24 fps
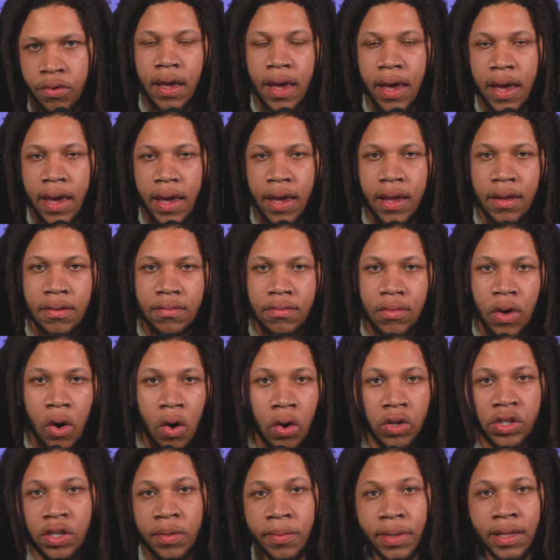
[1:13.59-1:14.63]
And
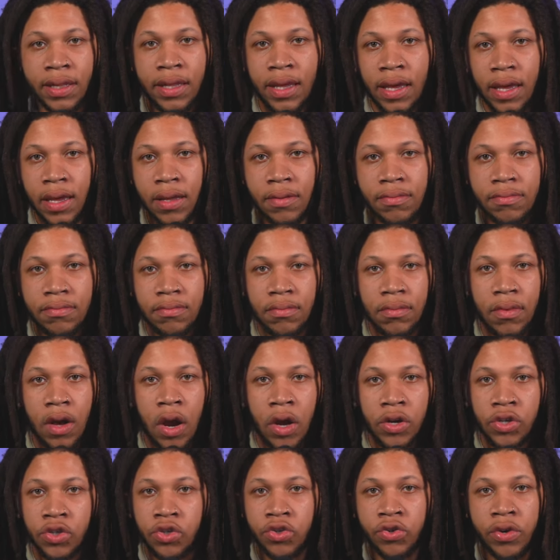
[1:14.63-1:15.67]
ultimately,
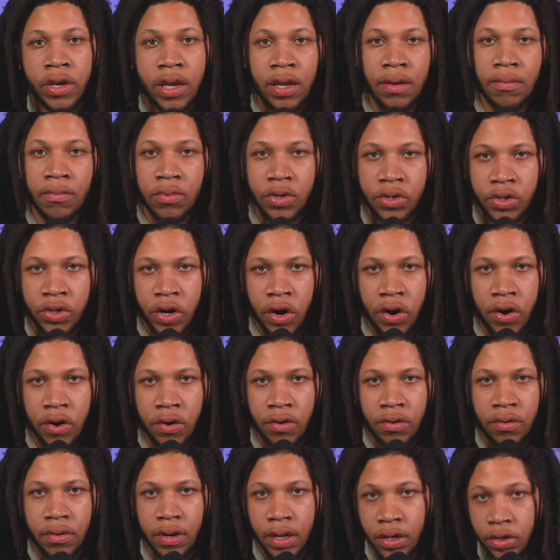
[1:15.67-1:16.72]
our dream was
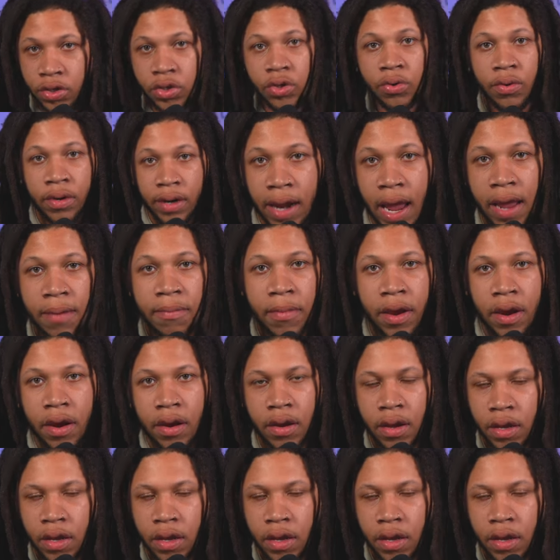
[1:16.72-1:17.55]
turned into a nightmare.